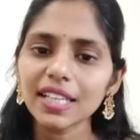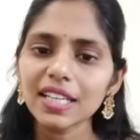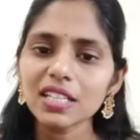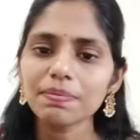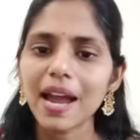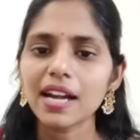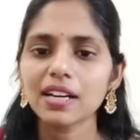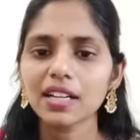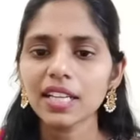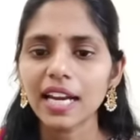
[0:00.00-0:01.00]
St.
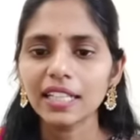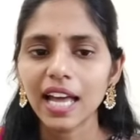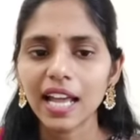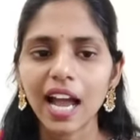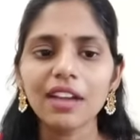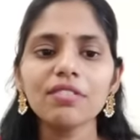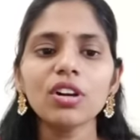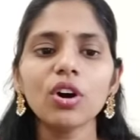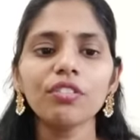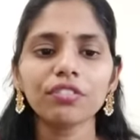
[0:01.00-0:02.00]
Patrick and the
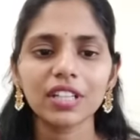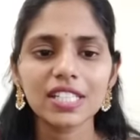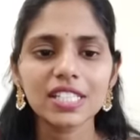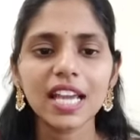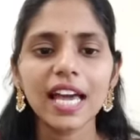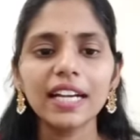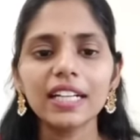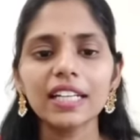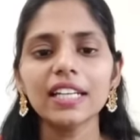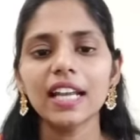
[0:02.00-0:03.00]
arrival of
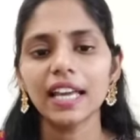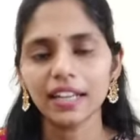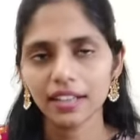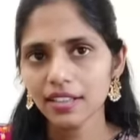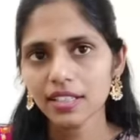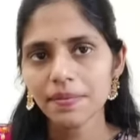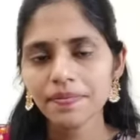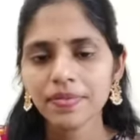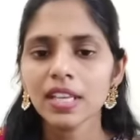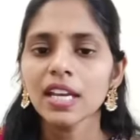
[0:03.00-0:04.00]
Christianity in Ireland
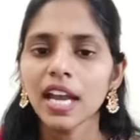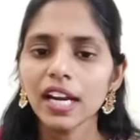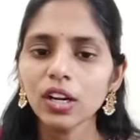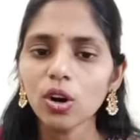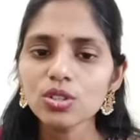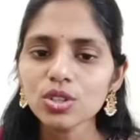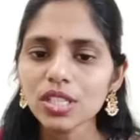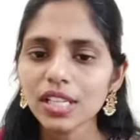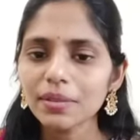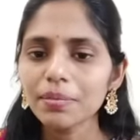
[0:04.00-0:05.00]
and also
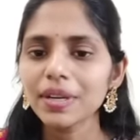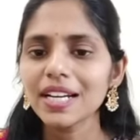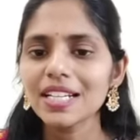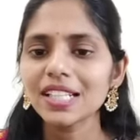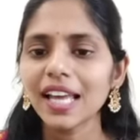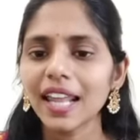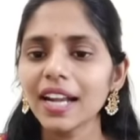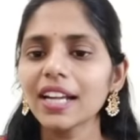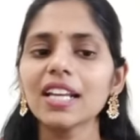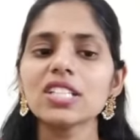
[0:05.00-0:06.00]
celebrates the
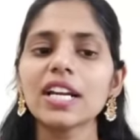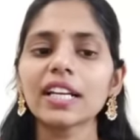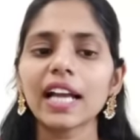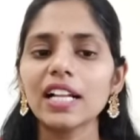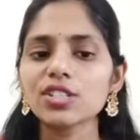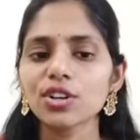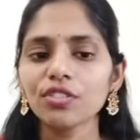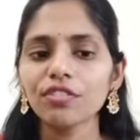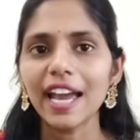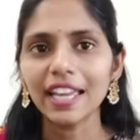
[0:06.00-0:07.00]
heritage and culture
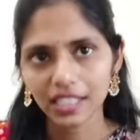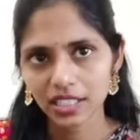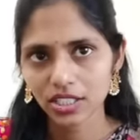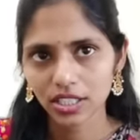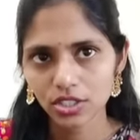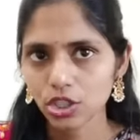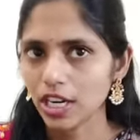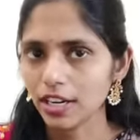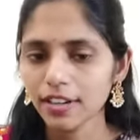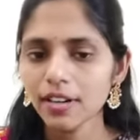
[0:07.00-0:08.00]
of Irish in
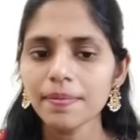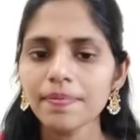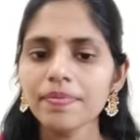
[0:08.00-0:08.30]
general.